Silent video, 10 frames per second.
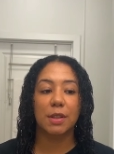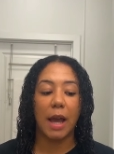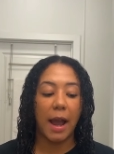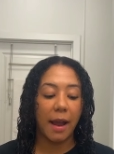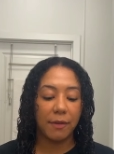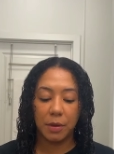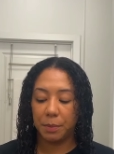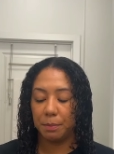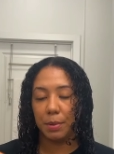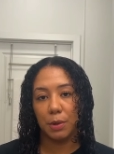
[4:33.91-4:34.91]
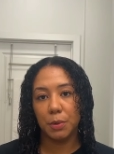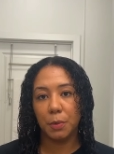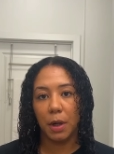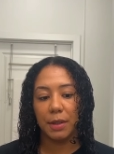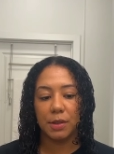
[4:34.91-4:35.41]
I have the blue
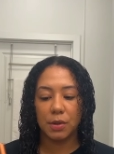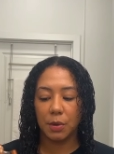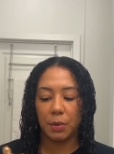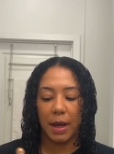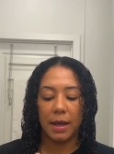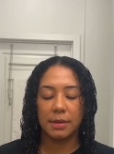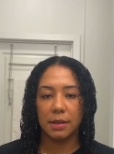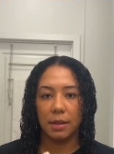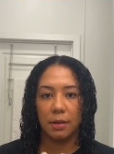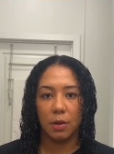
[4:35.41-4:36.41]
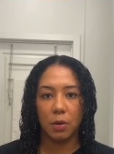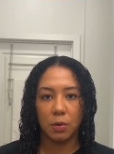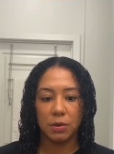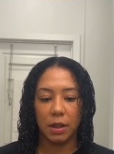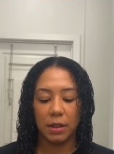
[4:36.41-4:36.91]
one, so it has like
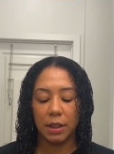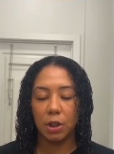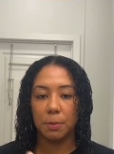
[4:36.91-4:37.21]
gold on here,